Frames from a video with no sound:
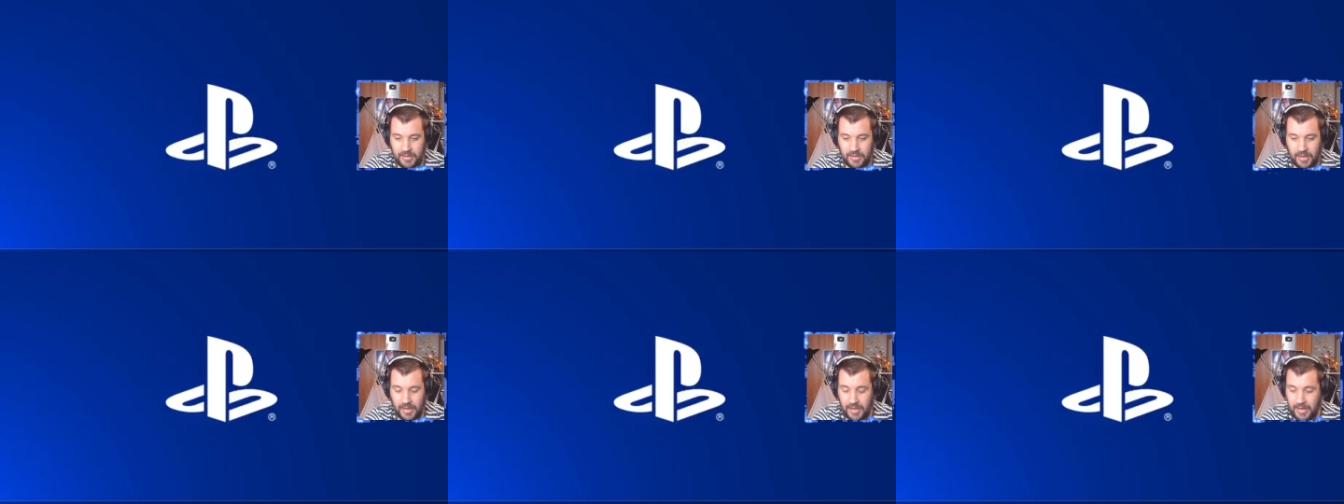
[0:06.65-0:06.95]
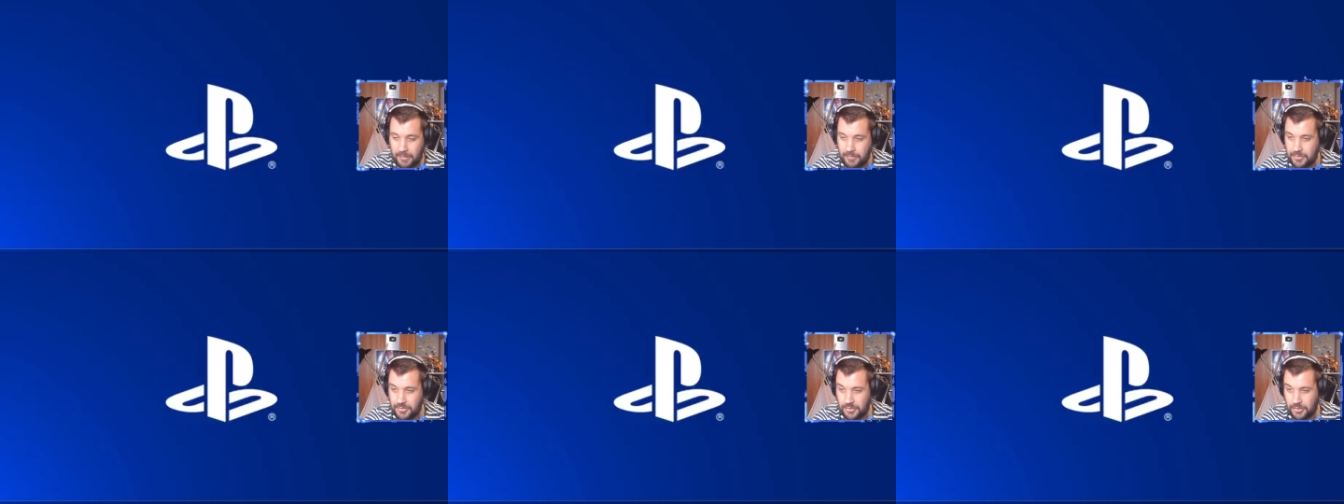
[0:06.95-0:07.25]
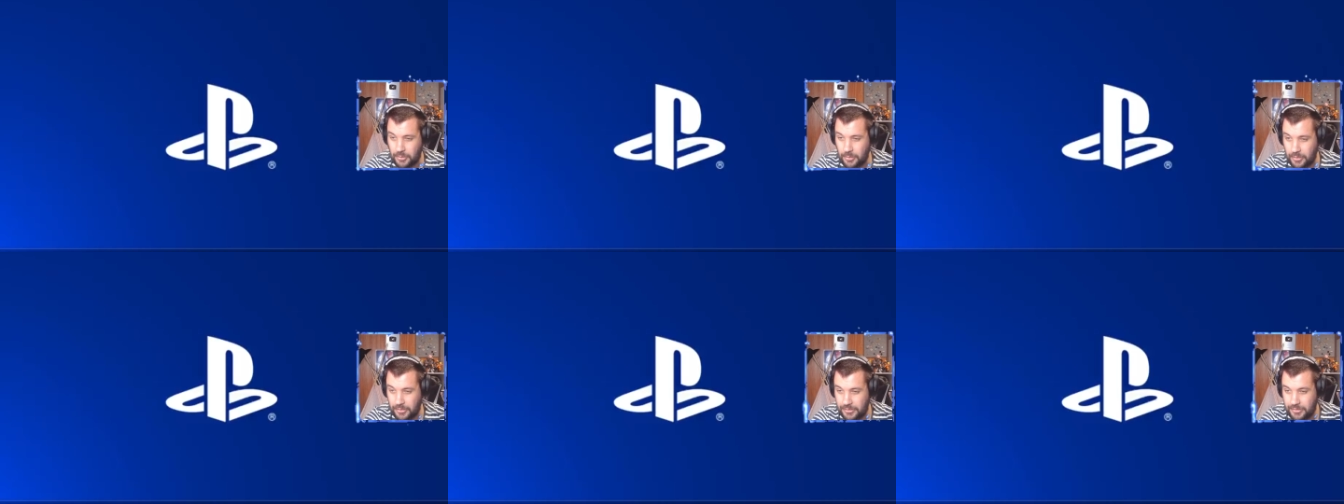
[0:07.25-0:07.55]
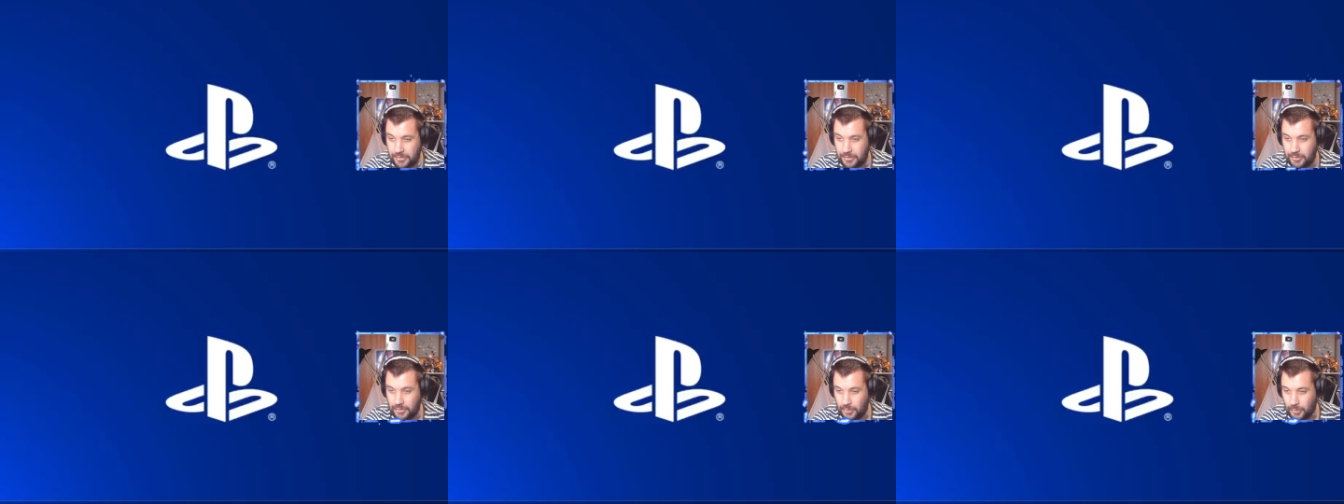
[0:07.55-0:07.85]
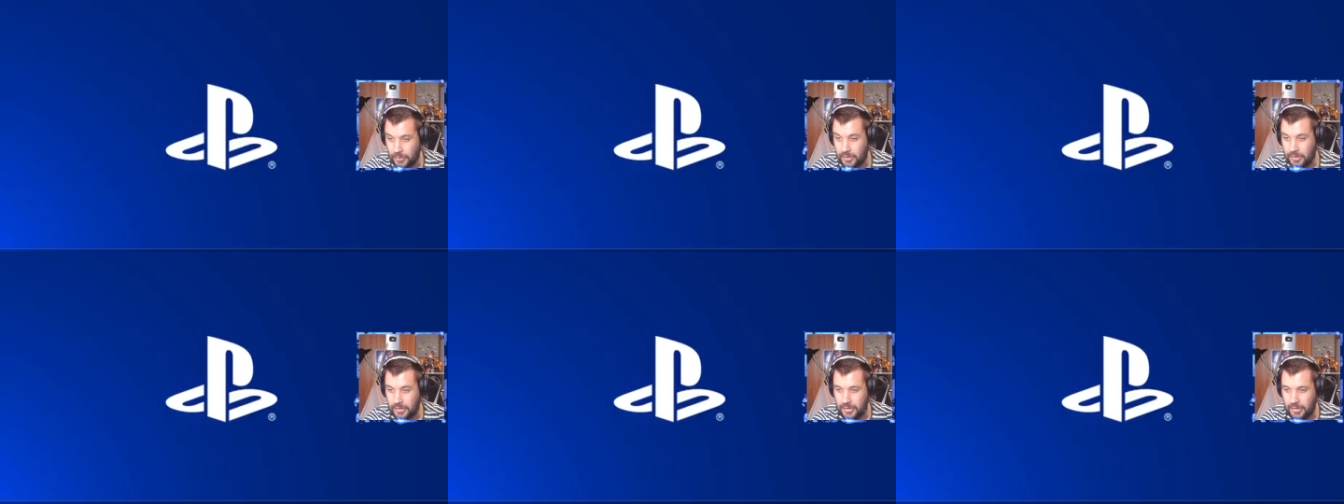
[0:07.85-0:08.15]
And I'm just scrolling through
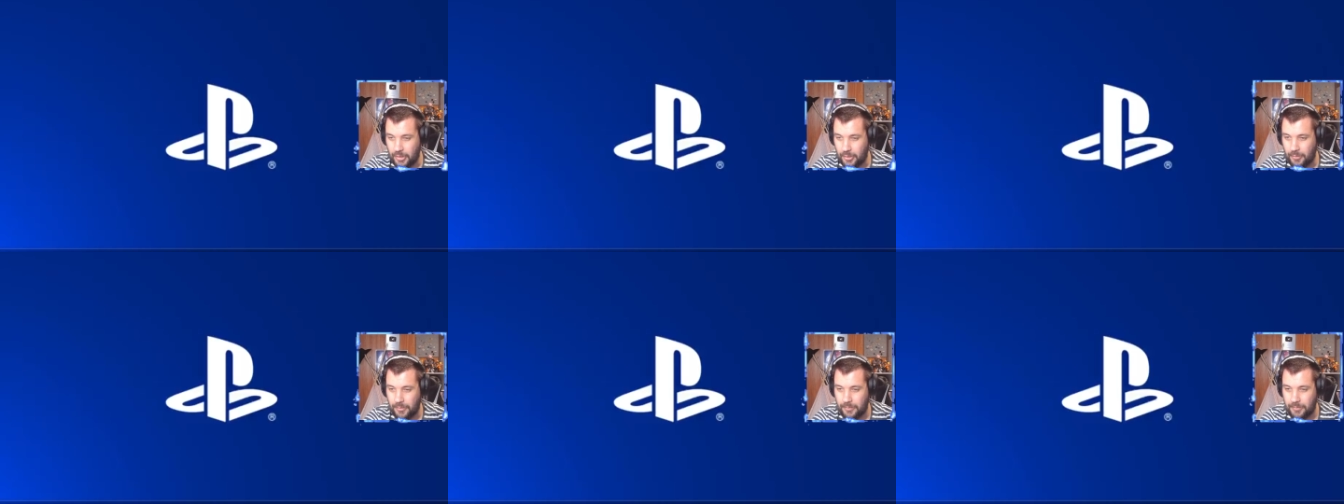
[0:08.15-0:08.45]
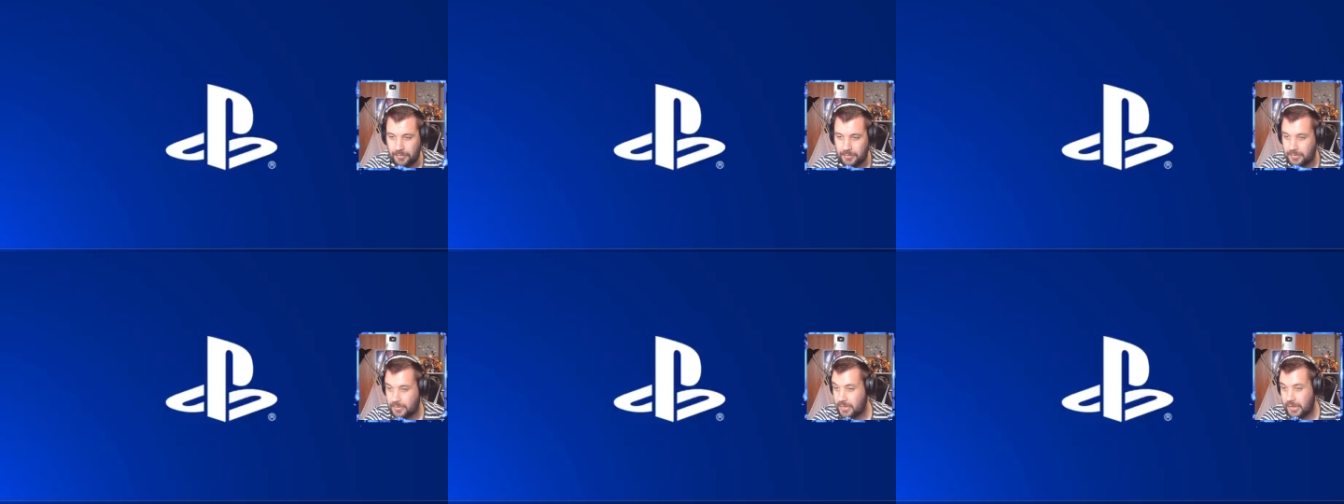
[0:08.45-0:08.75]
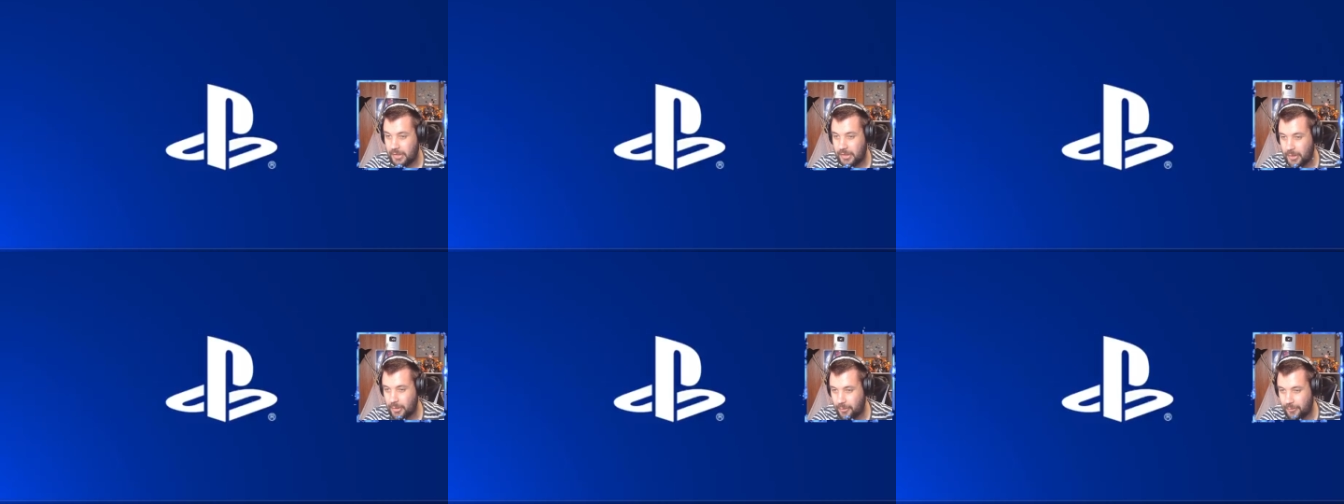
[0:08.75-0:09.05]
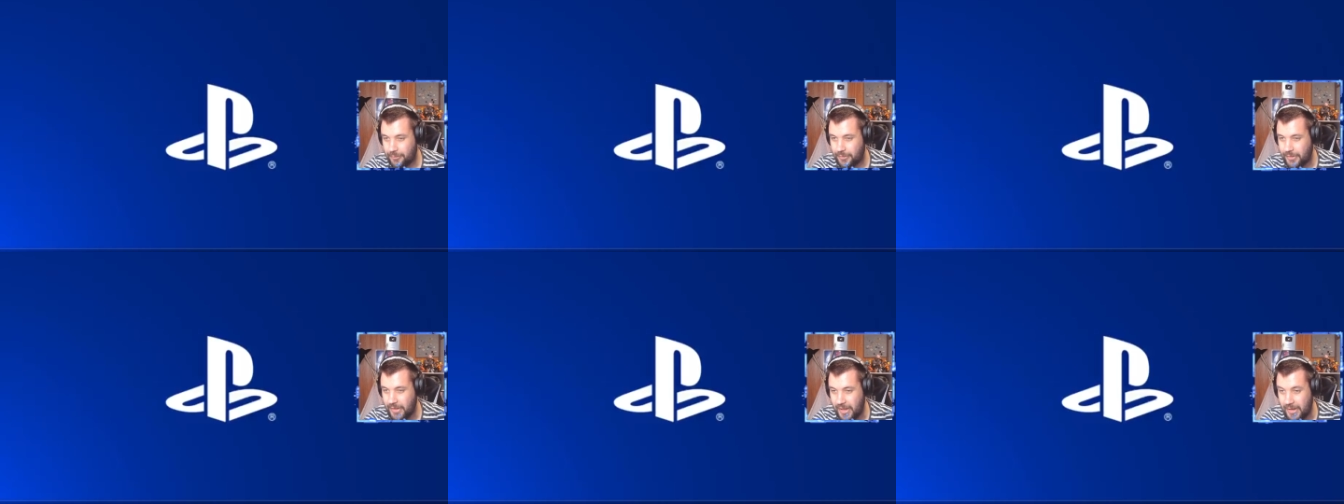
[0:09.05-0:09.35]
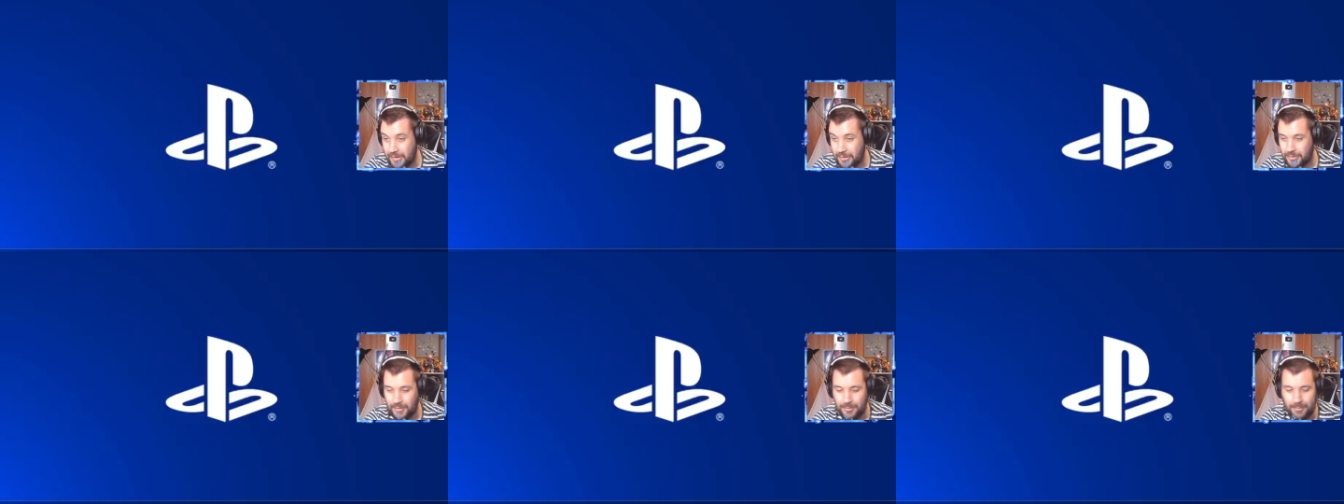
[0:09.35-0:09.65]
Twitter, you know, thinking of
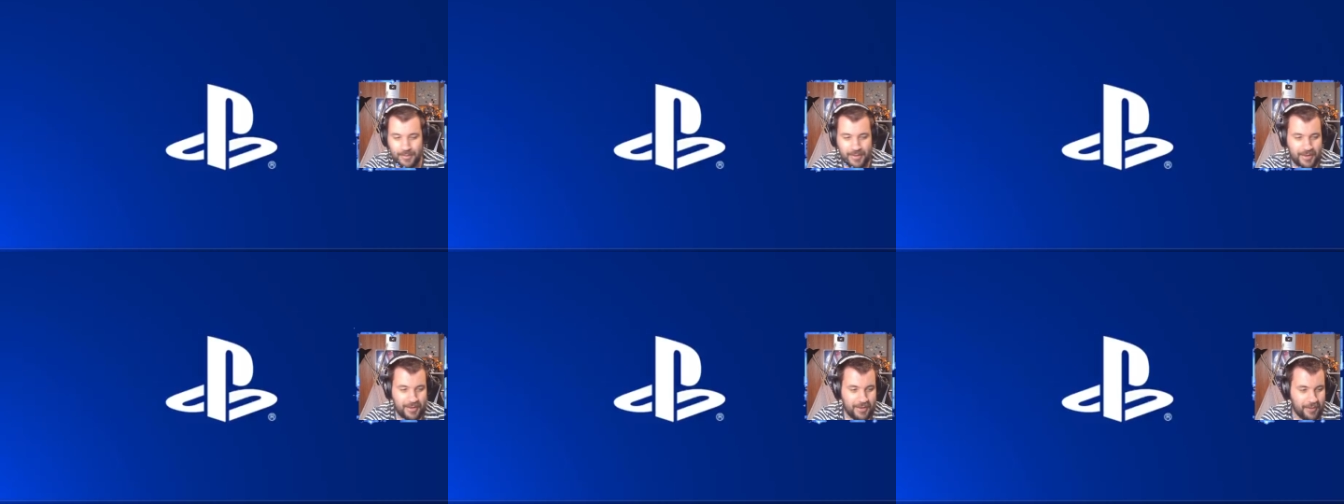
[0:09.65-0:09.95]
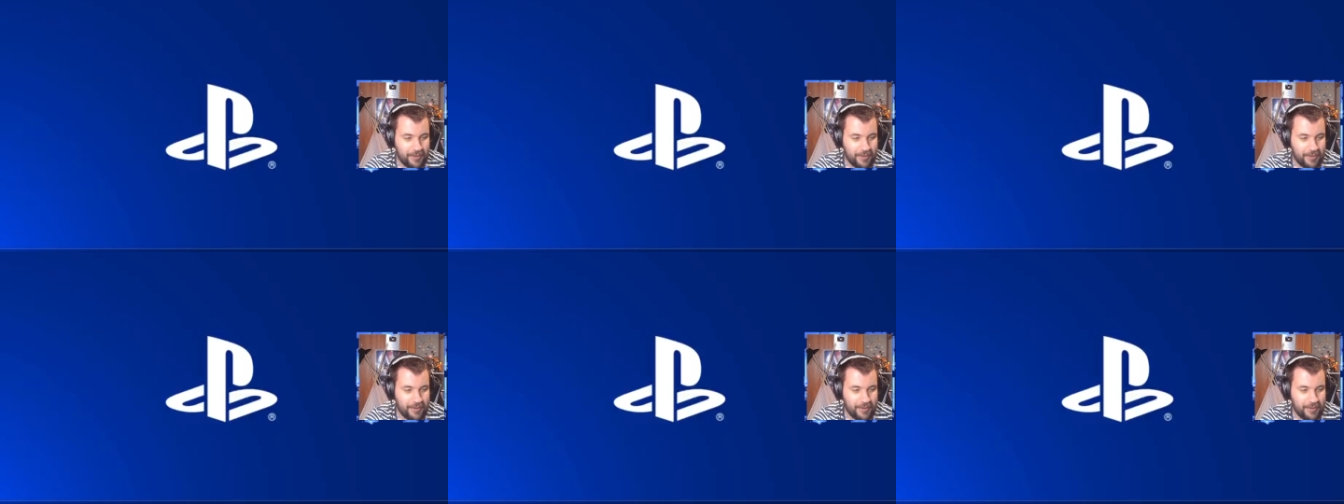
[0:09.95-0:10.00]
heading to bed.